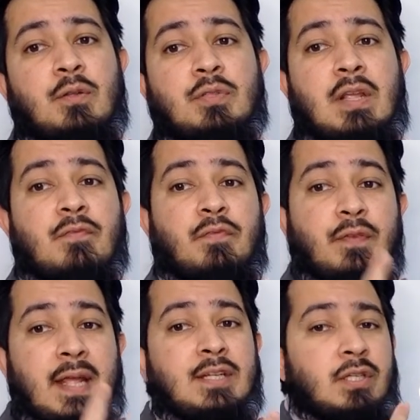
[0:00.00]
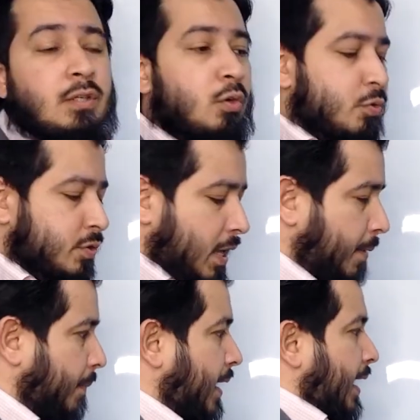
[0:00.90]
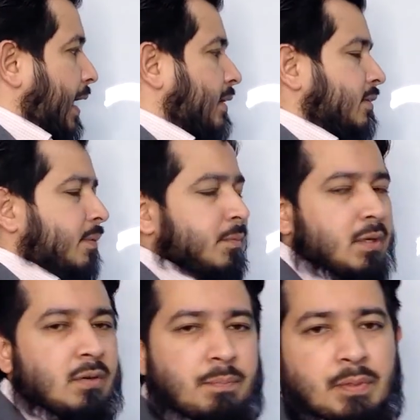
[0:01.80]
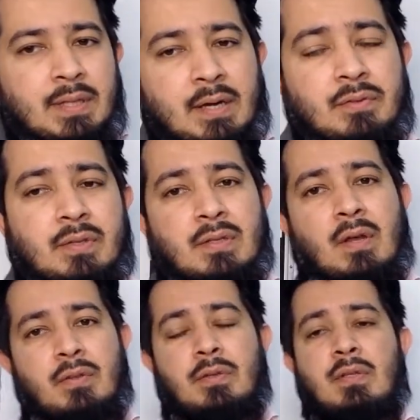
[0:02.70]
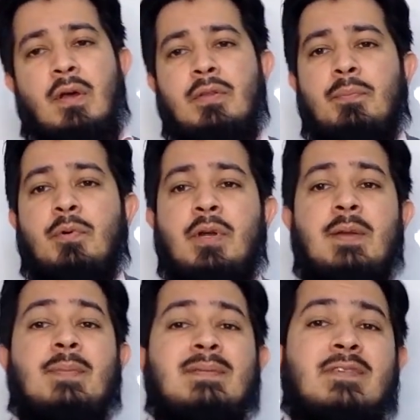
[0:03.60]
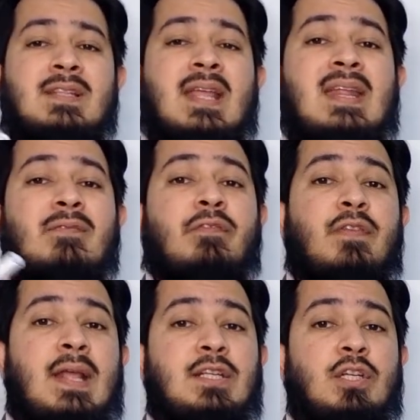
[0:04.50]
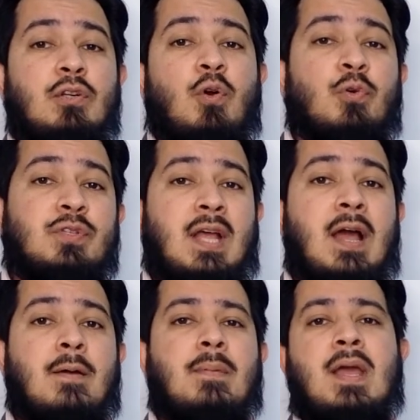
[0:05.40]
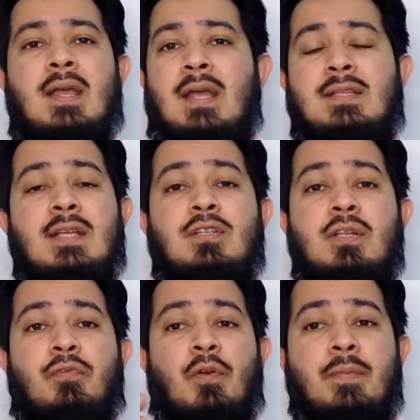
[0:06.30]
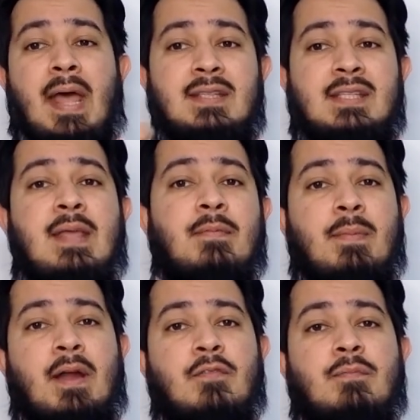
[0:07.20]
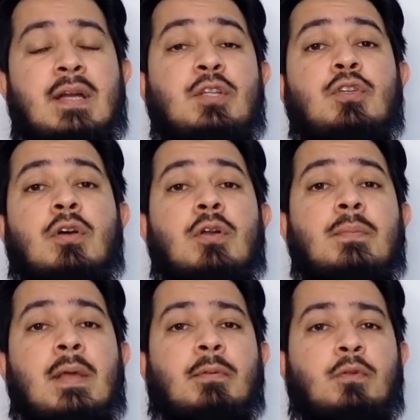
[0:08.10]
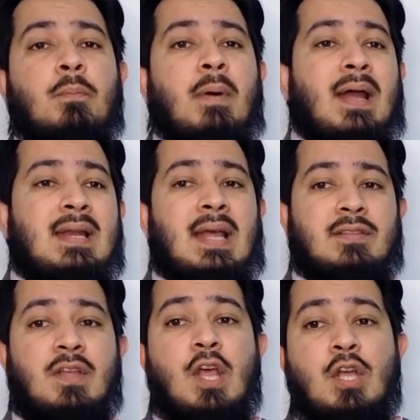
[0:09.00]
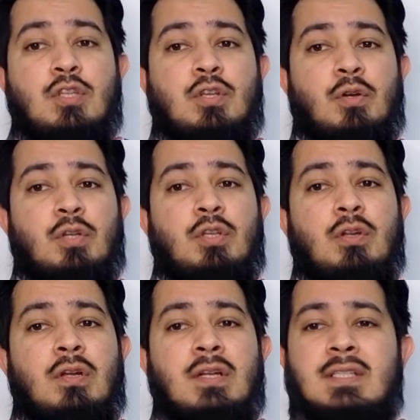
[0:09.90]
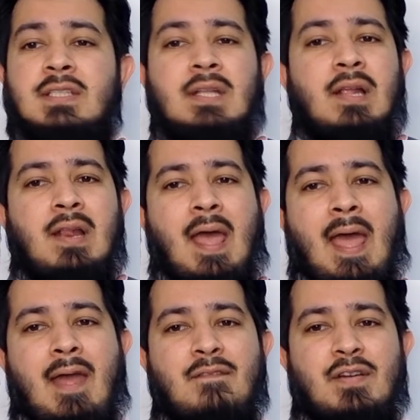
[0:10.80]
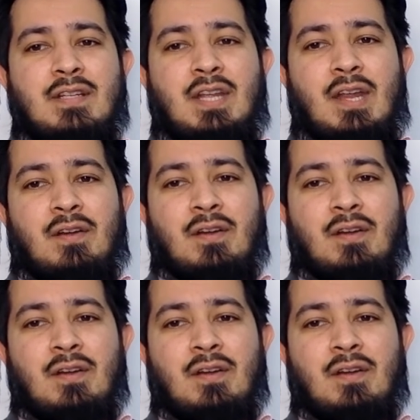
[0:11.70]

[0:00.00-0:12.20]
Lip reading: inflation goes up, and I'm not going to put that on the board here, but when inflation goes up, essentially from that same amount of money, you're going to be able to buy less. So you're going to still average here.